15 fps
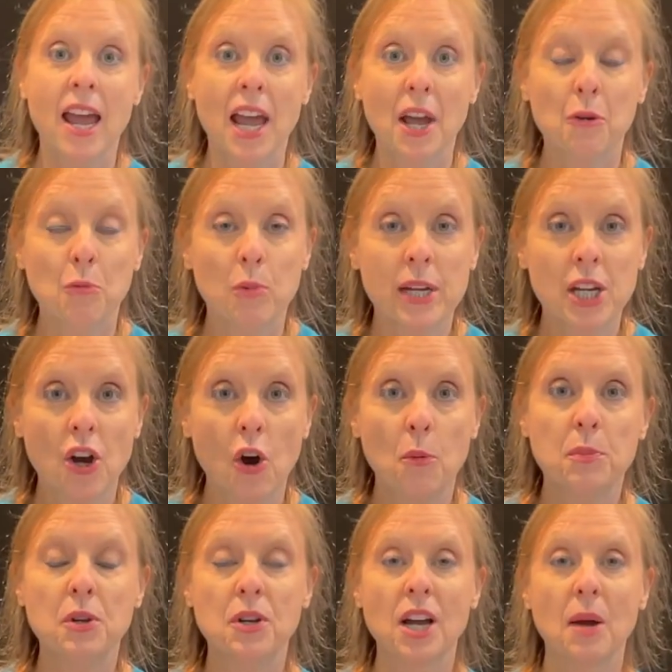and we hope
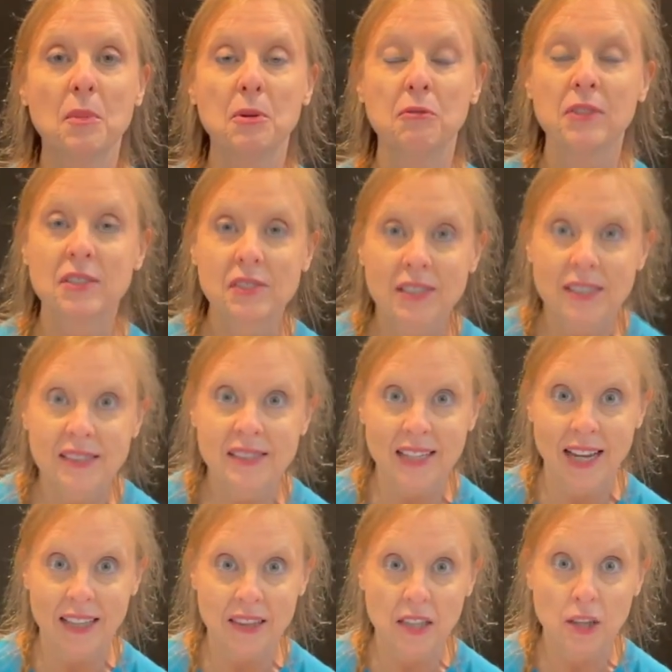you come and visit us
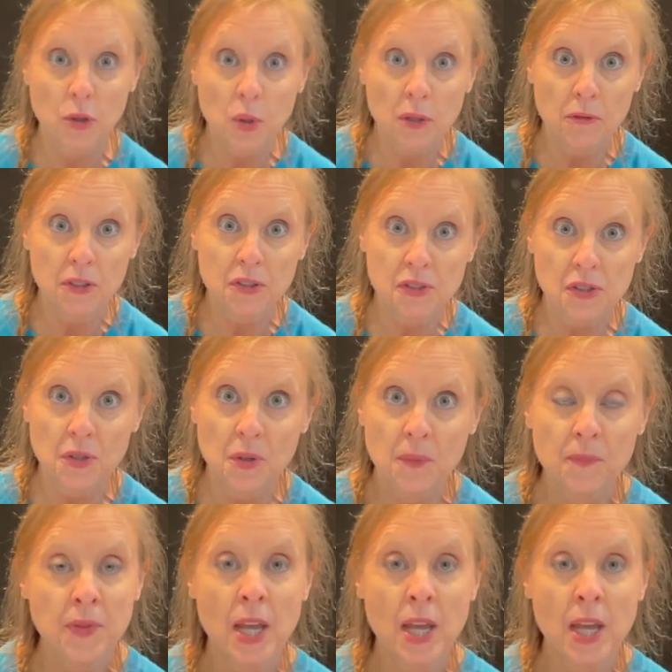at the Louisville Zoo